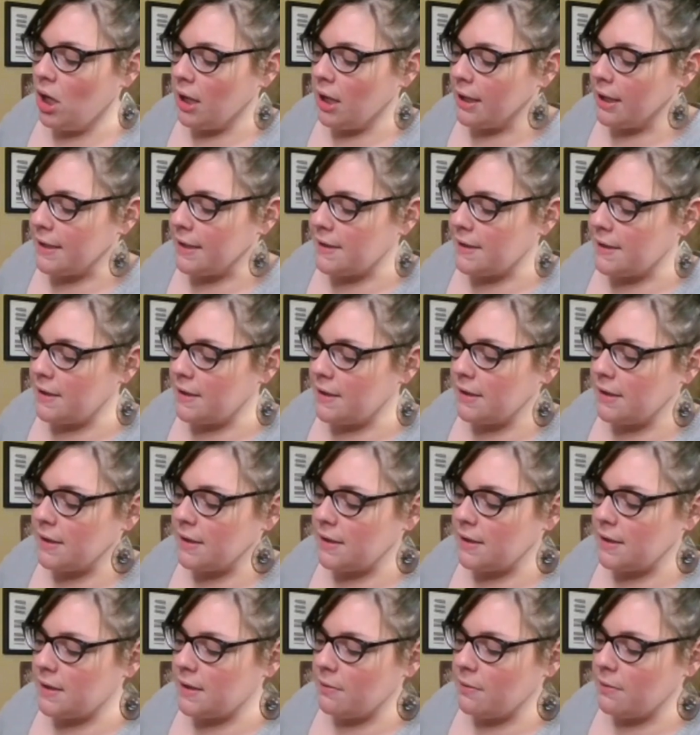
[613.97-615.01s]
because this
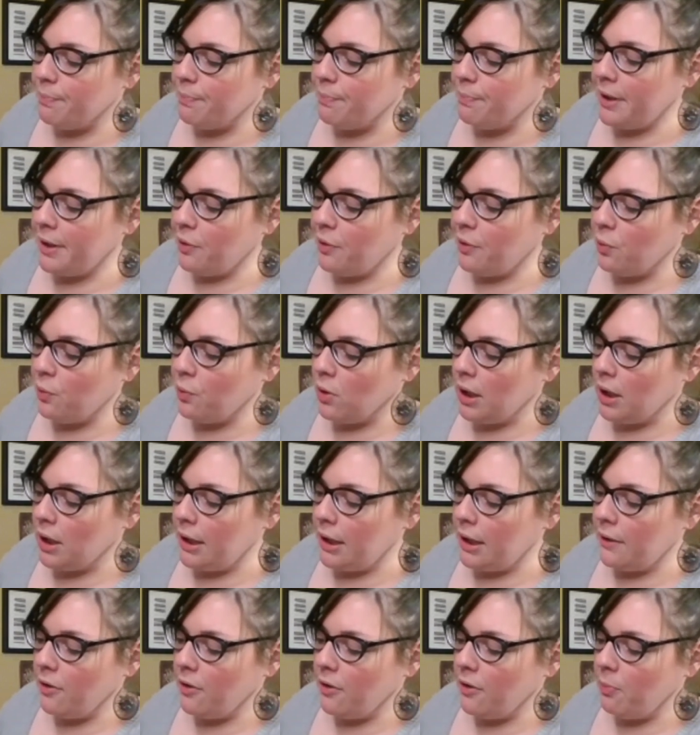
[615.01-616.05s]
is the big
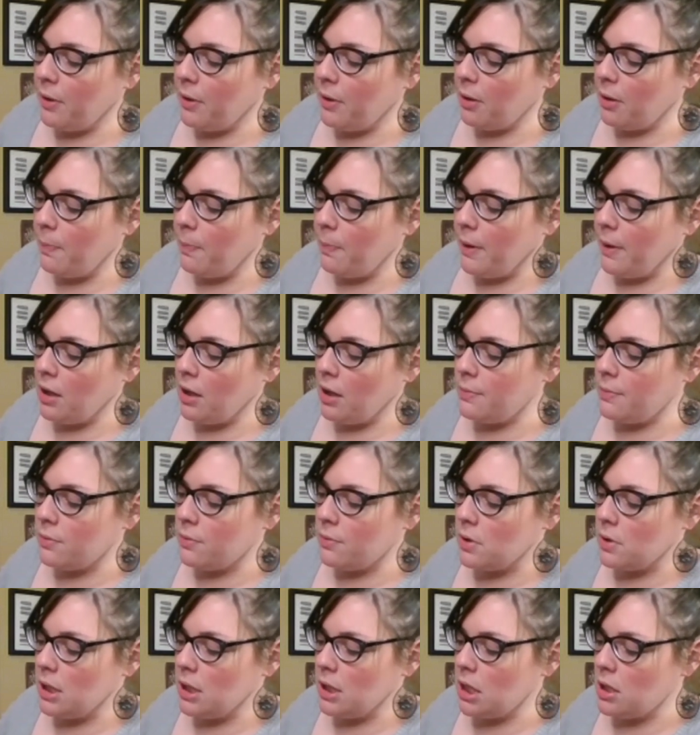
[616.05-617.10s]
one, the big bad
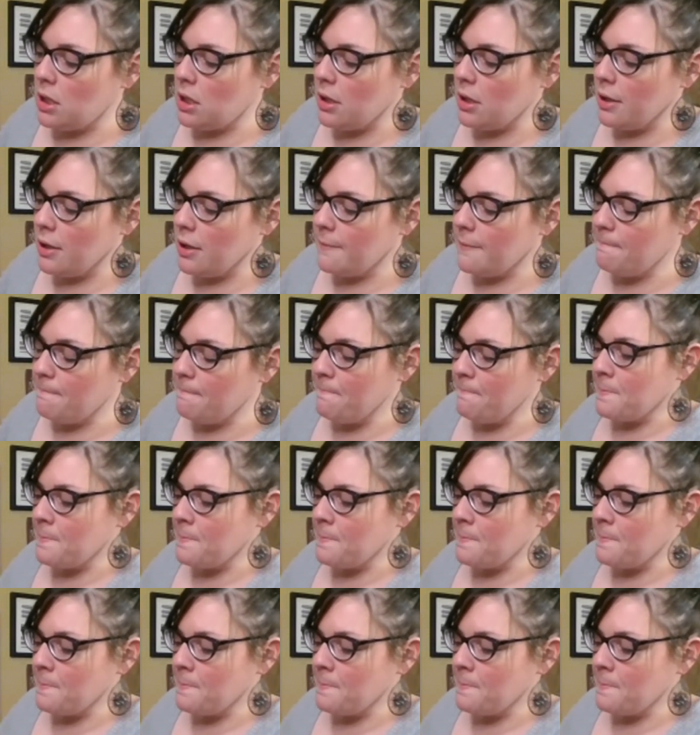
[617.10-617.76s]
boy here.